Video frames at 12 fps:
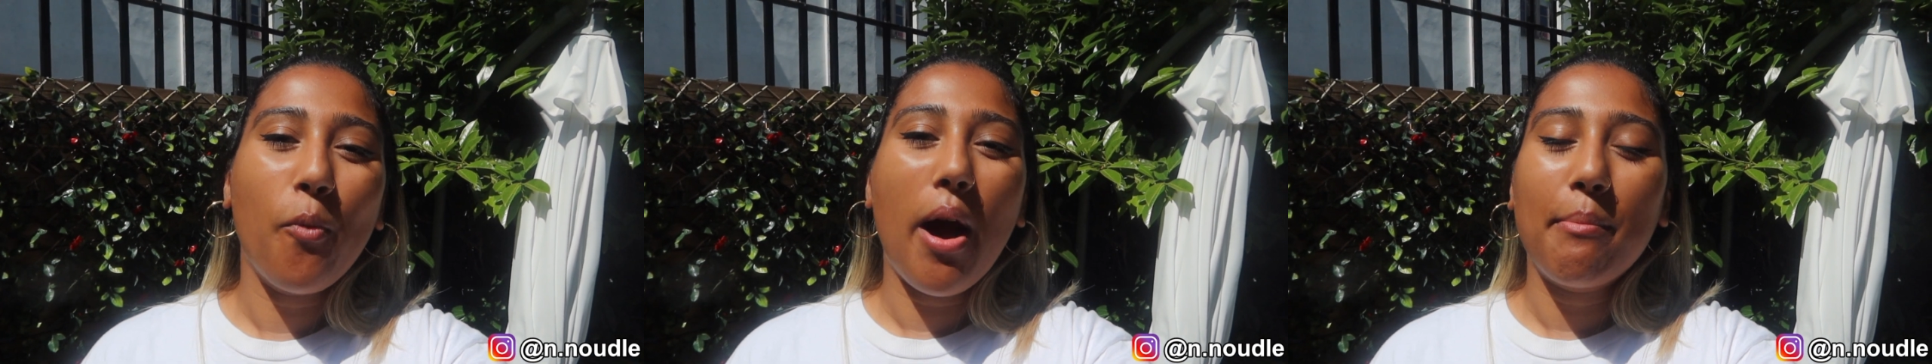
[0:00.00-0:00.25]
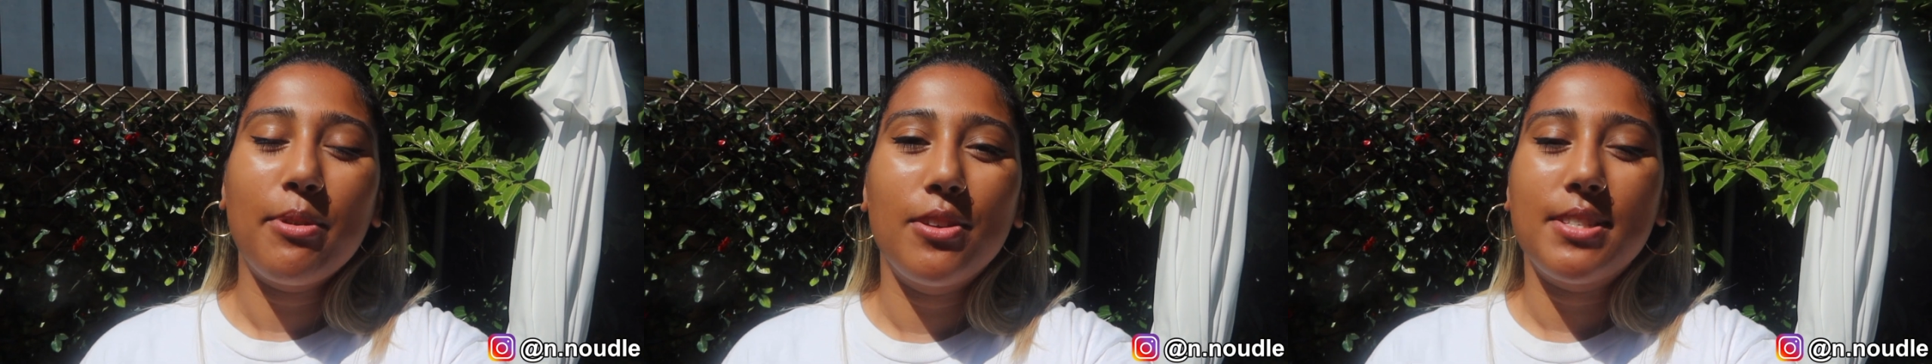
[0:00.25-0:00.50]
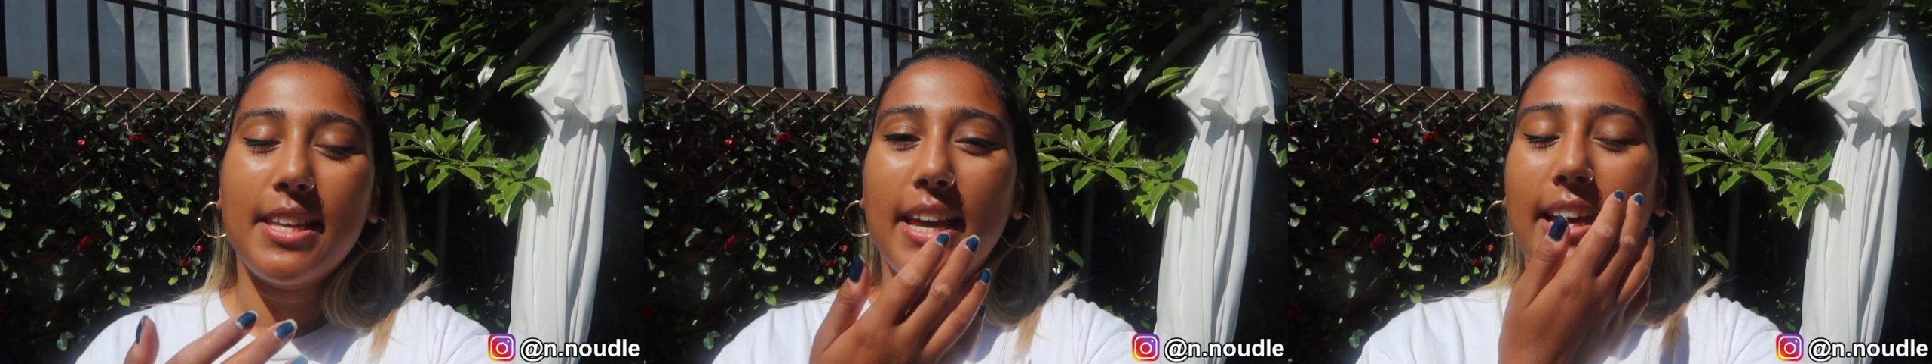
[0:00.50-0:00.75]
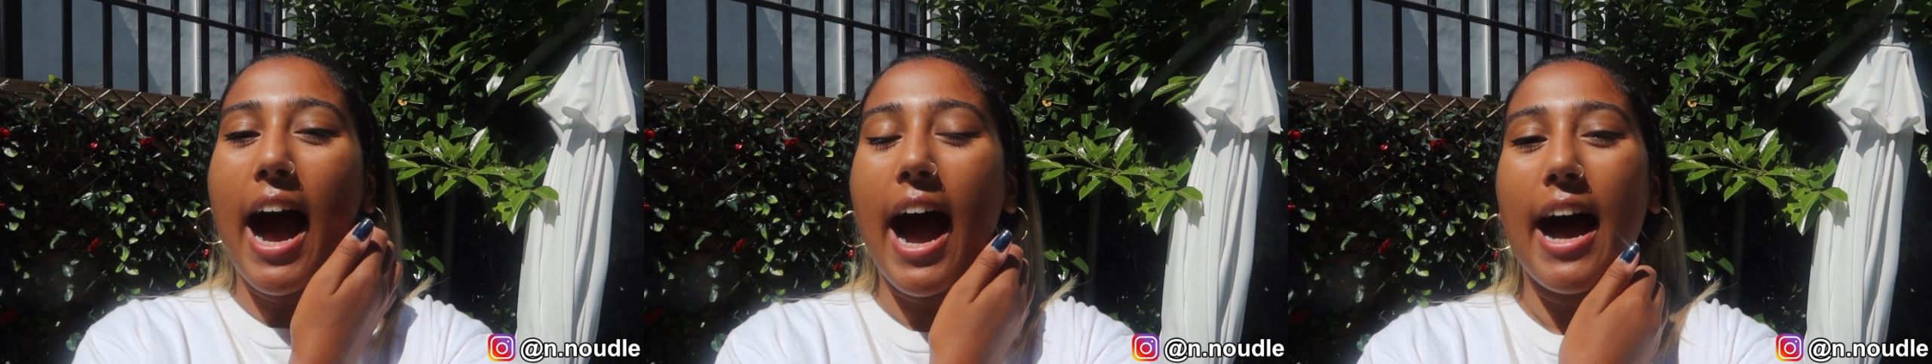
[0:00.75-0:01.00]
what I'm
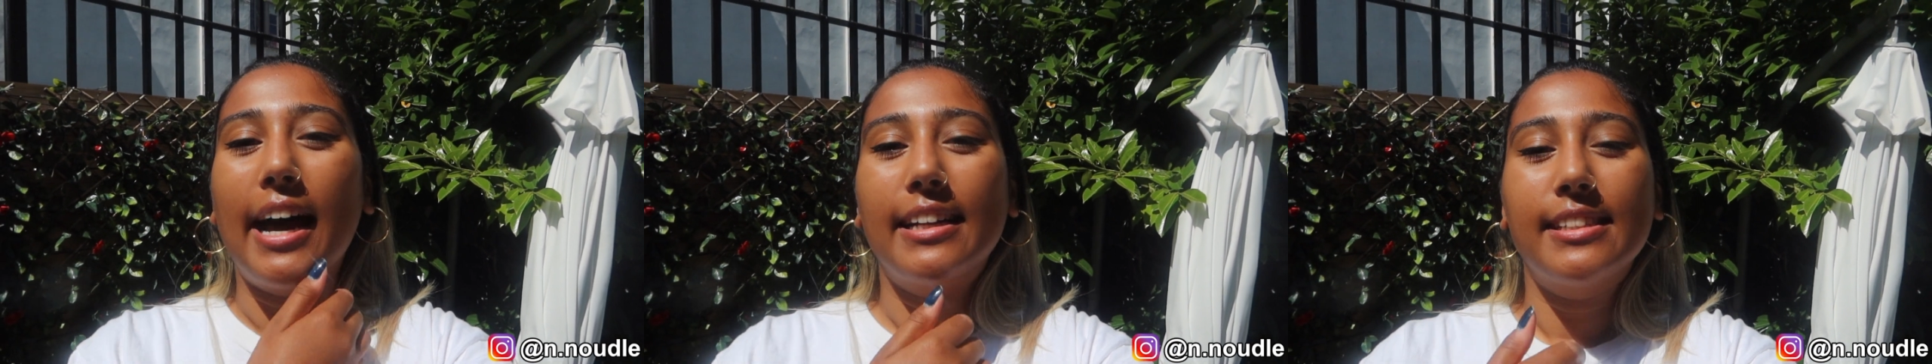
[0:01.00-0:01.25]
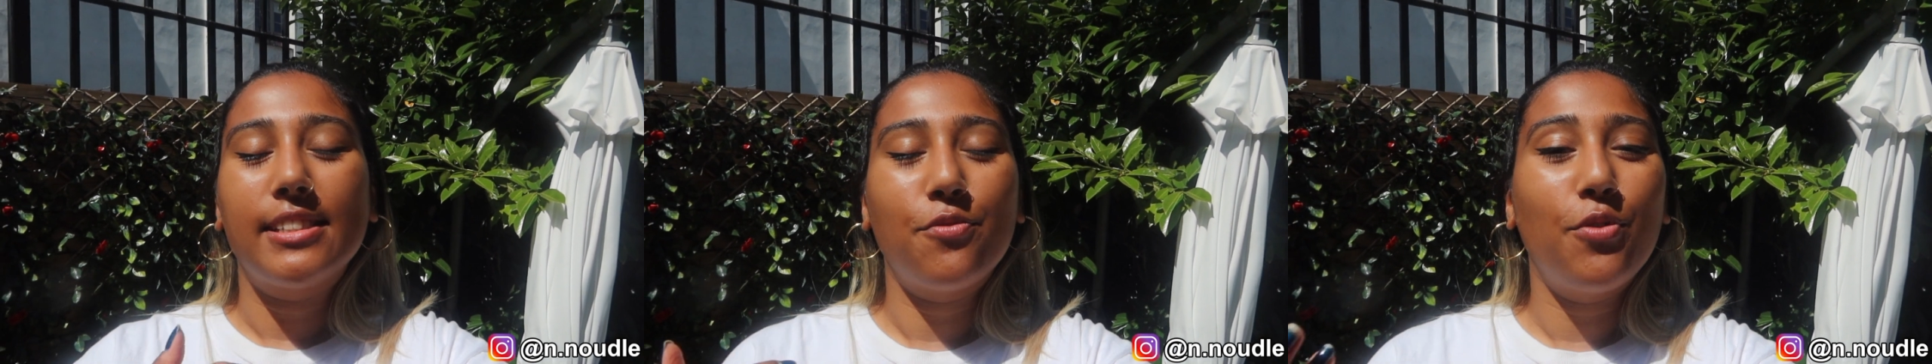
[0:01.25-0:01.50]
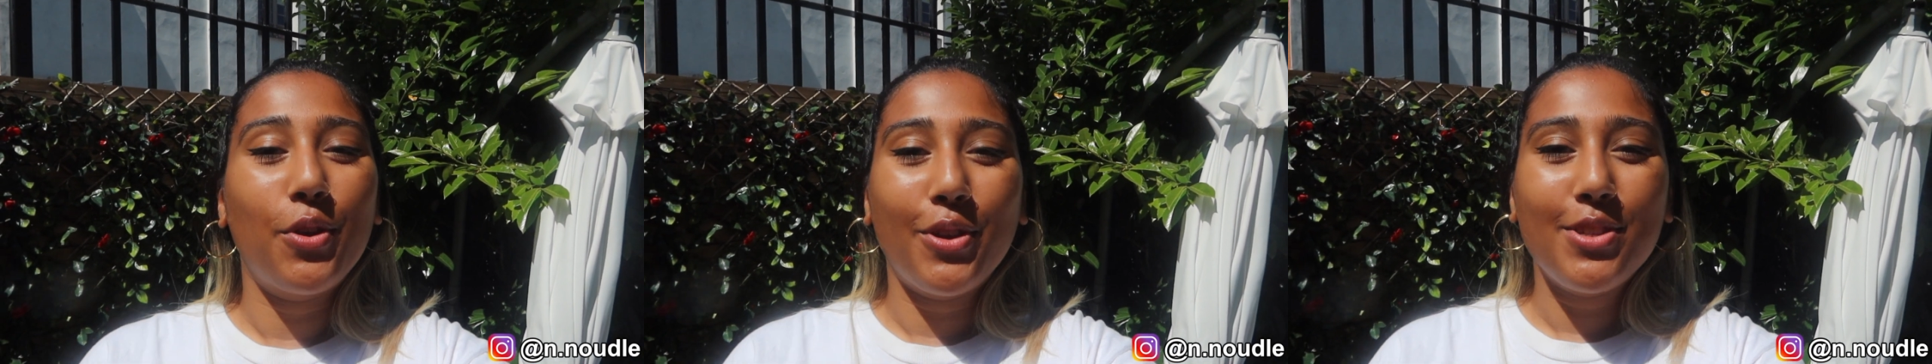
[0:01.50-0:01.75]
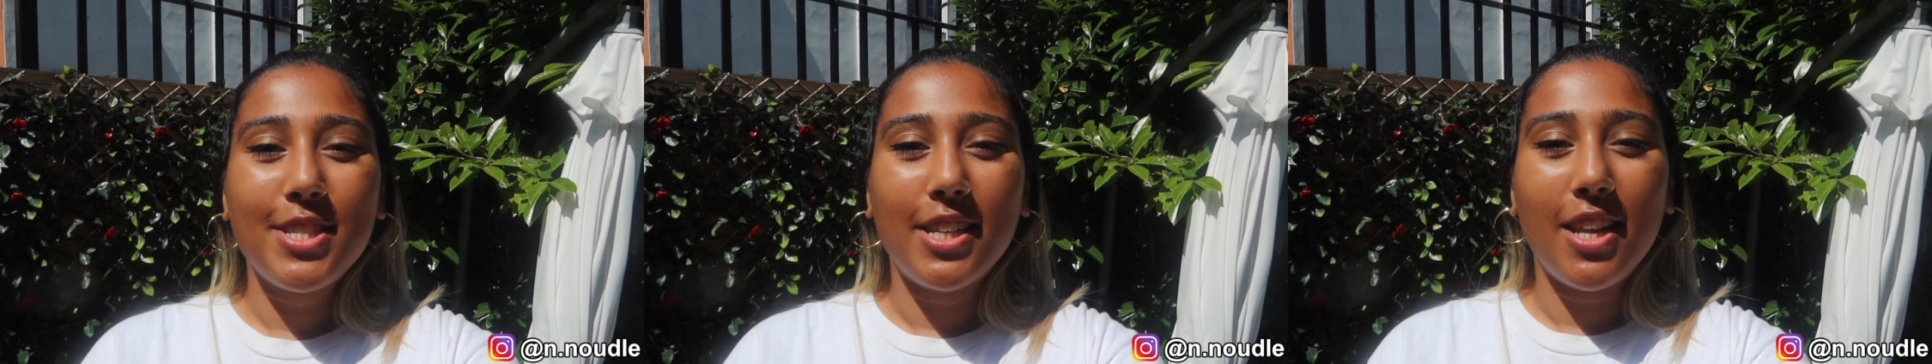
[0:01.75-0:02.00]
using, and for
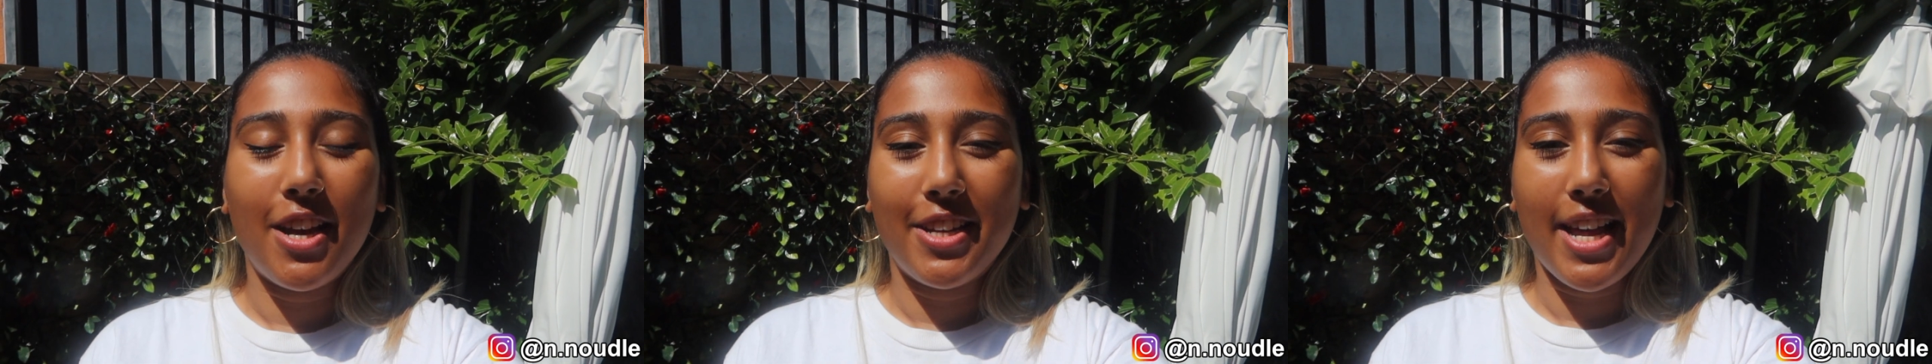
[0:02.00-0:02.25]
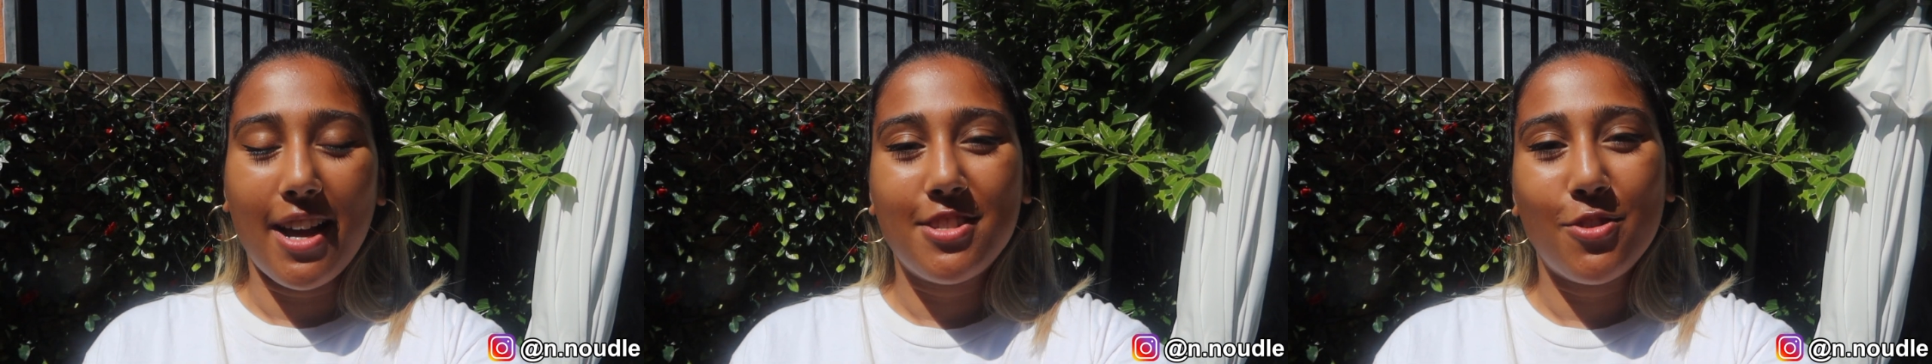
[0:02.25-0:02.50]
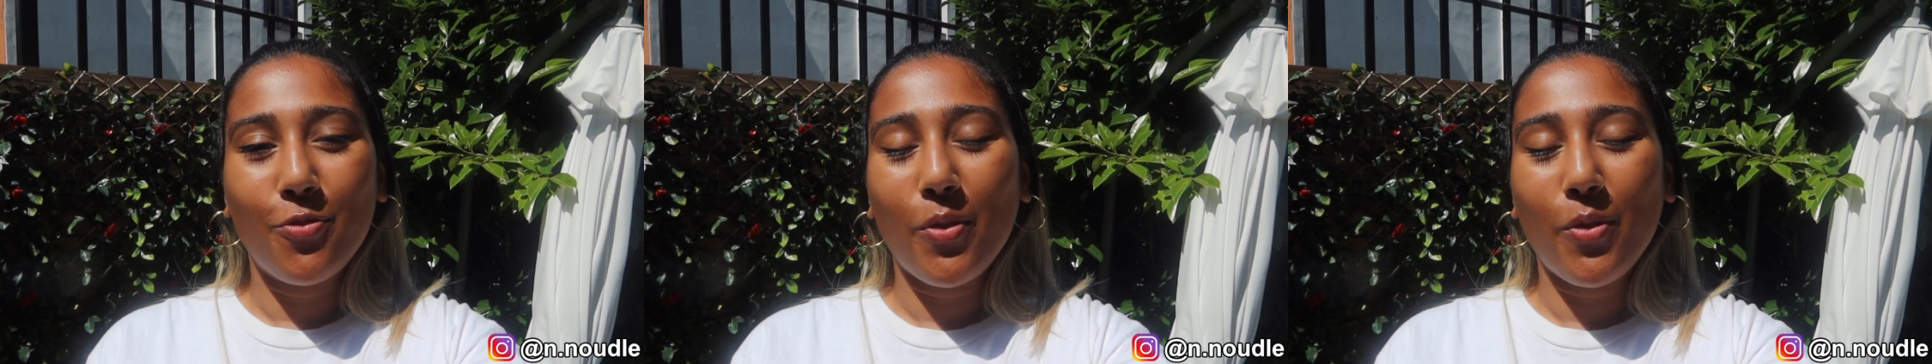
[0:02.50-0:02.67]
you to learn how to